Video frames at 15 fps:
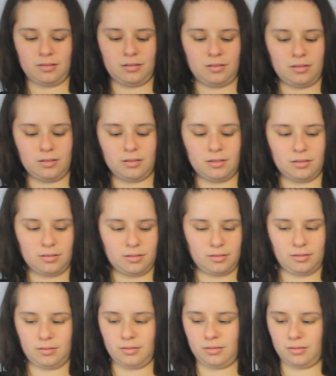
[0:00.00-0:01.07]

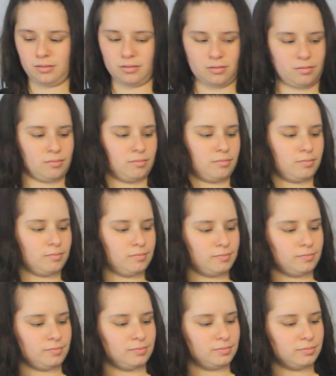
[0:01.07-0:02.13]

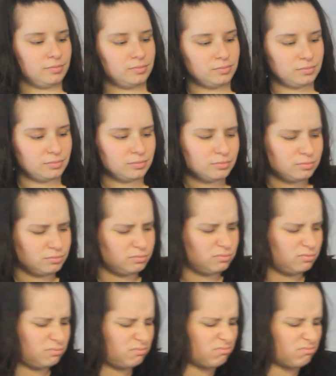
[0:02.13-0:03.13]
(not speaking)